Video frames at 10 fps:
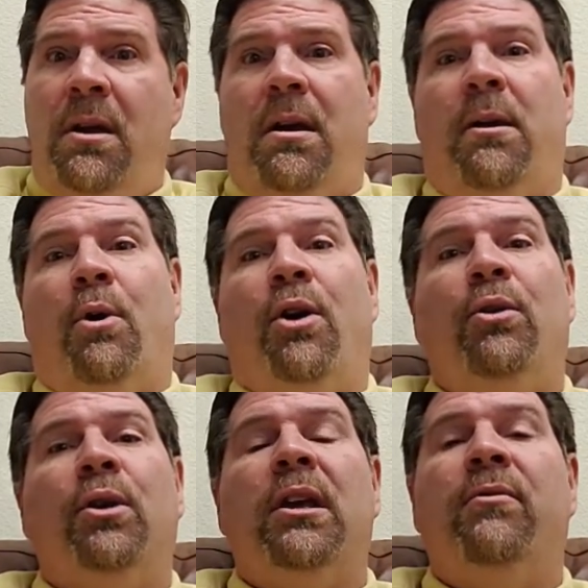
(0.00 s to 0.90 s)
Are you
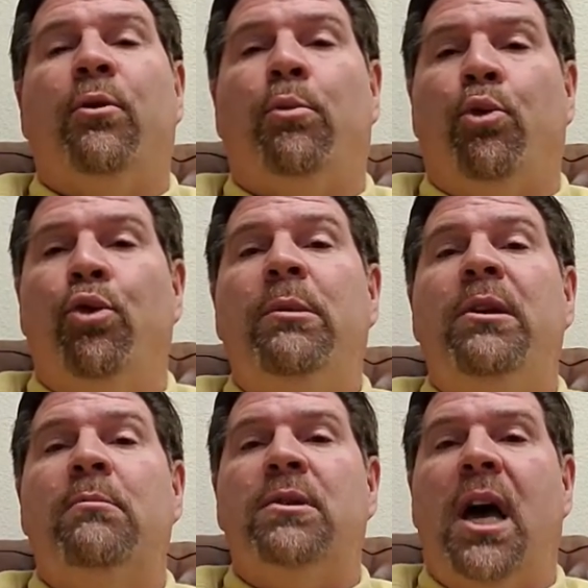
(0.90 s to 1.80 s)
looking for
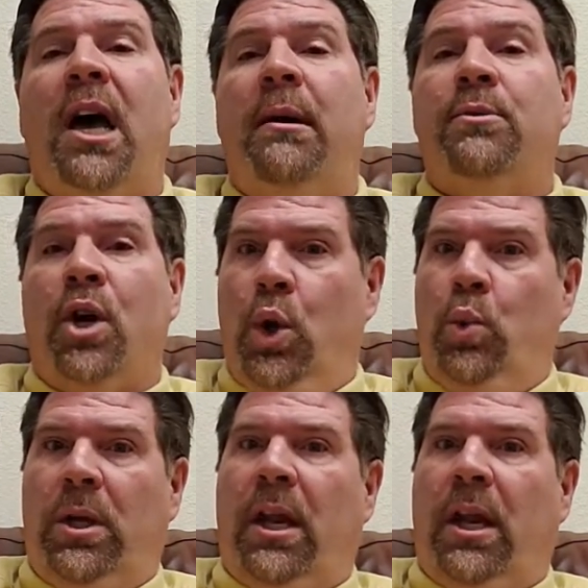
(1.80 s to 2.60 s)
premium times only?